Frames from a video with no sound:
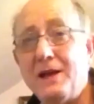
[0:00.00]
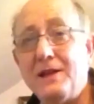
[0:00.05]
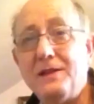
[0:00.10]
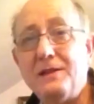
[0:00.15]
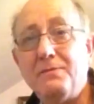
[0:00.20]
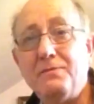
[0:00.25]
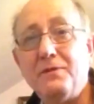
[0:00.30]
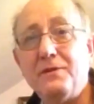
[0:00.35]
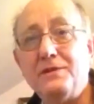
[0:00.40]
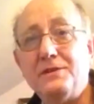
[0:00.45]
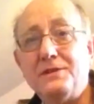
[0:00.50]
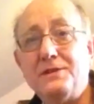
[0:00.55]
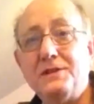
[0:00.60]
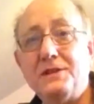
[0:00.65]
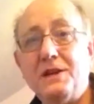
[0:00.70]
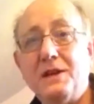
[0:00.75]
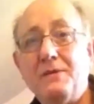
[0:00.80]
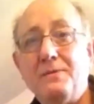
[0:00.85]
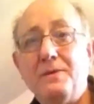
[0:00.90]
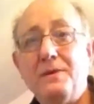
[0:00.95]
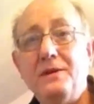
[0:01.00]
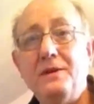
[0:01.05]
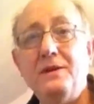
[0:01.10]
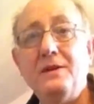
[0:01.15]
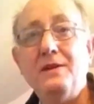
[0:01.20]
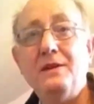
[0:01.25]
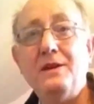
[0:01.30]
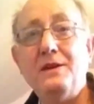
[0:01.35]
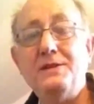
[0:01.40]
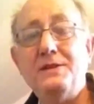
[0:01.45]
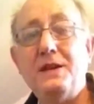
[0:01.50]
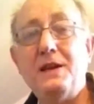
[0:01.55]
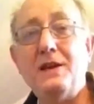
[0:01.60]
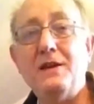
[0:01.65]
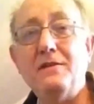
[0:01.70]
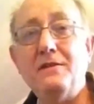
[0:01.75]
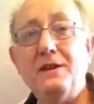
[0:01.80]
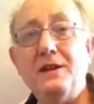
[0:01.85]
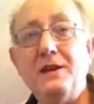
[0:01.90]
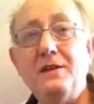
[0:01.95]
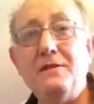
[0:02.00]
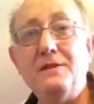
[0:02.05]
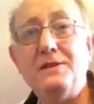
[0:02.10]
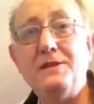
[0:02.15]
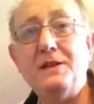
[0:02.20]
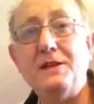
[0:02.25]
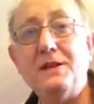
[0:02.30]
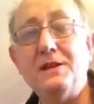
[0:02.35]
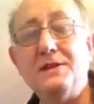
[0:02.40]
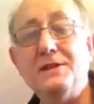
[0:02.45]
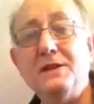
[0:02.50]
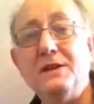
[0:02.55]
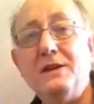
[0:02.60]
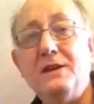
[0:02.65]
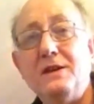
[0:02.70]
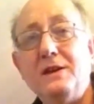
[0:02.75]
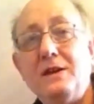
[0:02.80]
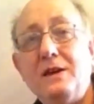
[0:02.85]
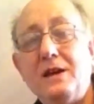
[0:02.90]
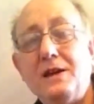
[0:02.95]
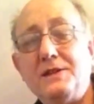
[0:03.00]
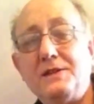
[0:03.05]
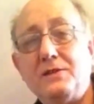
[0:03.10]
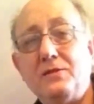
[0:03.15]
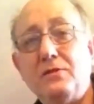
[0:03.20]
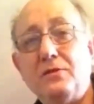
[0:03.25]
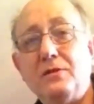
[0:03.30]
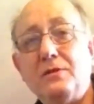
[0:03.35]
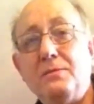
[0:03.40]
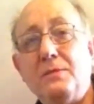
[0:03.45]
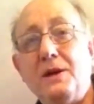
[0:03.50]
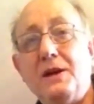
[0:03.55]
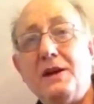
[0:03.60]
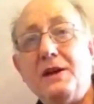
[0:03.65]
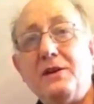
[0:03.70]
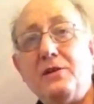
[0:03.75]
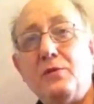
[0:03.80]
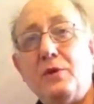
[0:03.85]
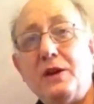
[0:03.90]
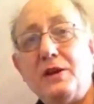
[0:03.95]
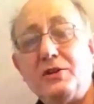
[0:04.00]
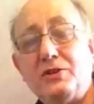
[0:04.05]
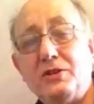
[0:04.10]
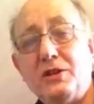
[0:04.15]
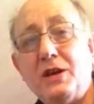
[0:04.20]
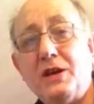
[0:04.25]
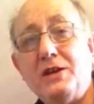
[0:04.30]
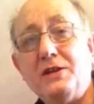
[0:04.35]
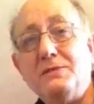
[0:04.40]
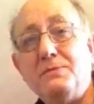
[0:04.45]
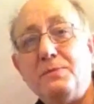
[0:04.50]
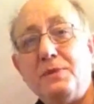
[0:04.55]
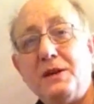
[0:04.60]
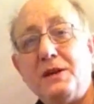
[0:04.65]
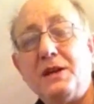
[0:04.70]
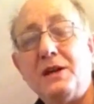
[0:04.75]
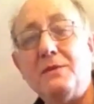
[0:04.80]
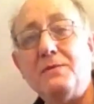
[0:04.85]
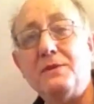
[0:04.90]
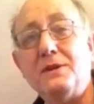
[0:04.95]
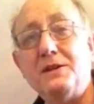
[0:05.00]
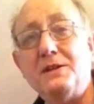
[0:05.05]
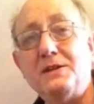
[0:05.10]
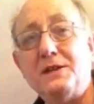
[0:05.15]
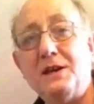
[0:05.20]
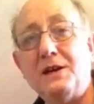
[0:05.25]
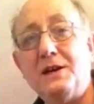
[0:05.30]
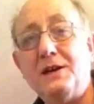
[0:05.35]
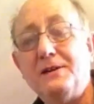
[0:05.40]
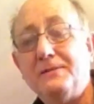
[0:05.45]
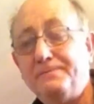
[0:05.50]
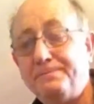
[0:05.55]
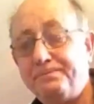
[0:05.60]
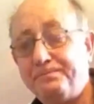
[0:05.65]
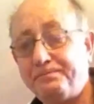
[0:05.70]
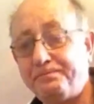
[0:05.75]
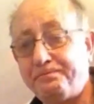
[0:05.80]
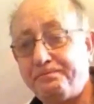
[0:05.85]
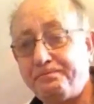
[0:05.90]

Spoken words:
and the prototype is here, and here it is. It's called my Quick Change Pickup Guitar.